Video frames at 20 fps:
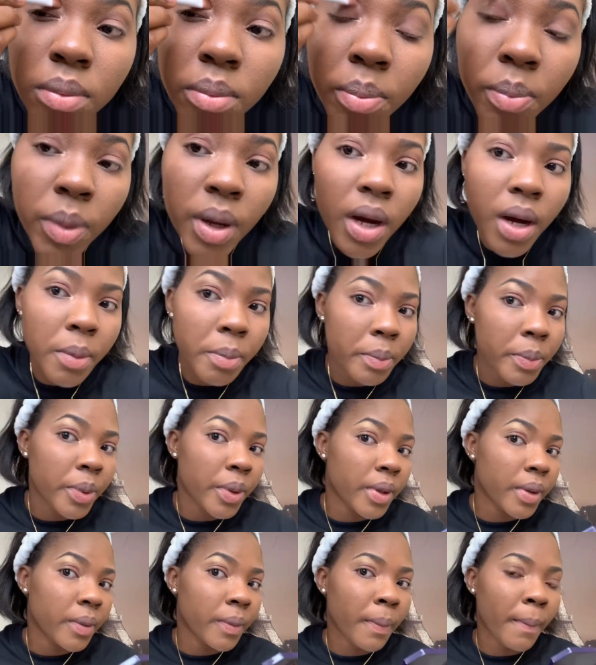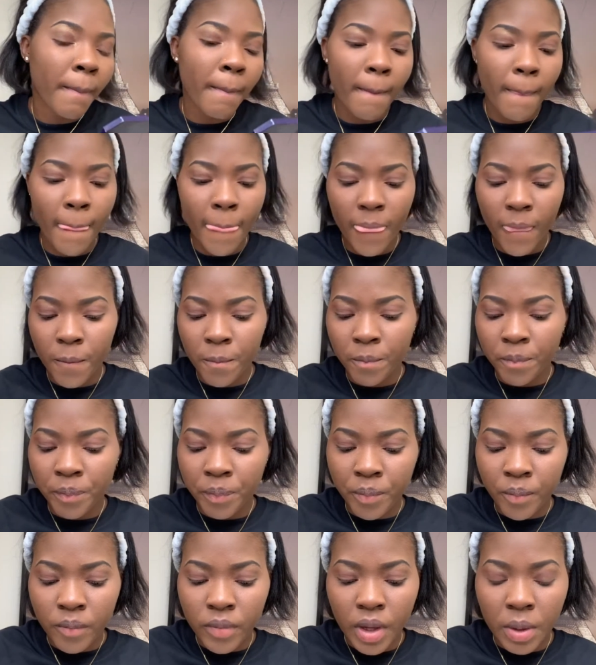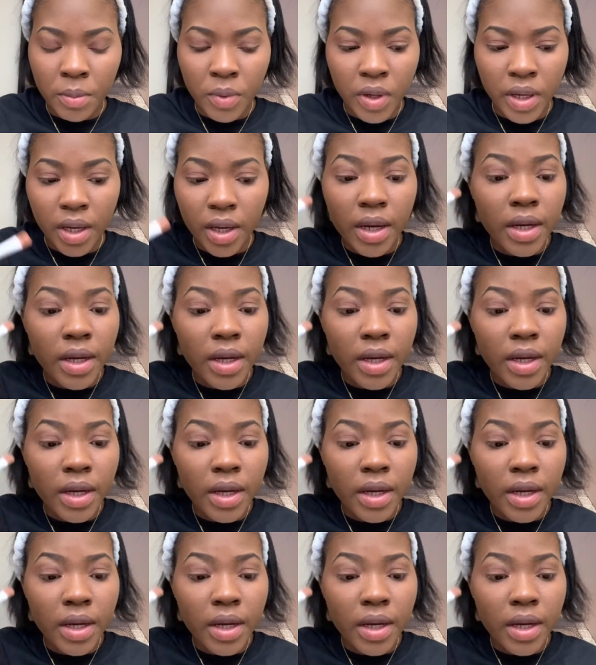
pop. But yeah,